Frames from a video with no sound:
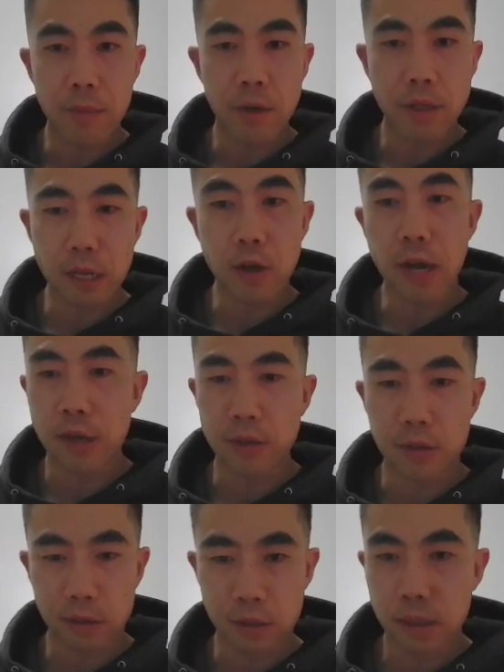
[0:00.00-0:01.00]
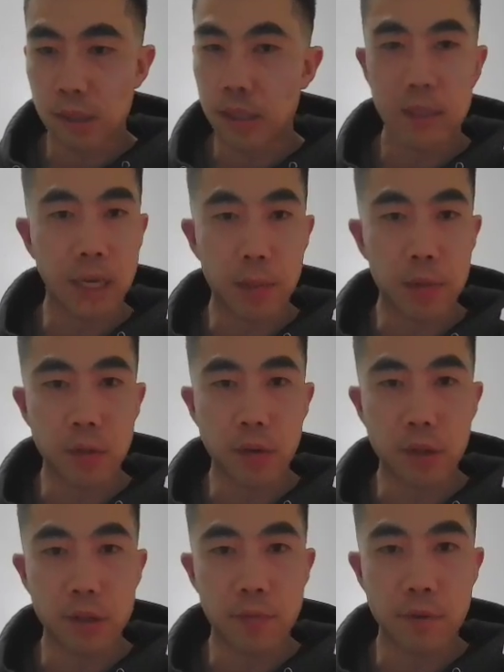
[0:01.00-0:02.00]
because I know I could just keep
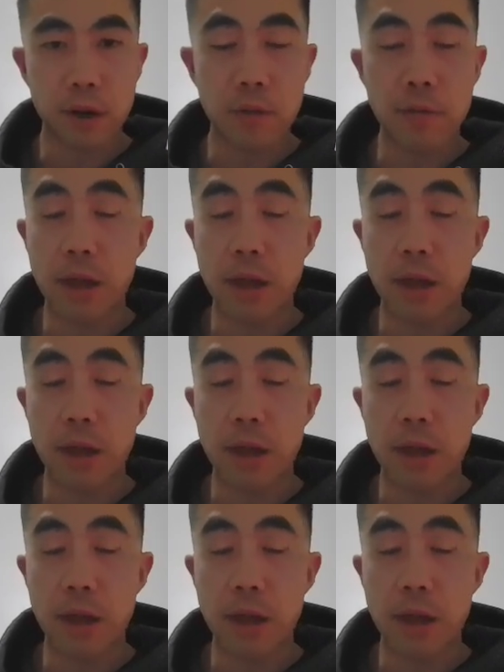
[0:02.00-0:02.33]
doing this forever.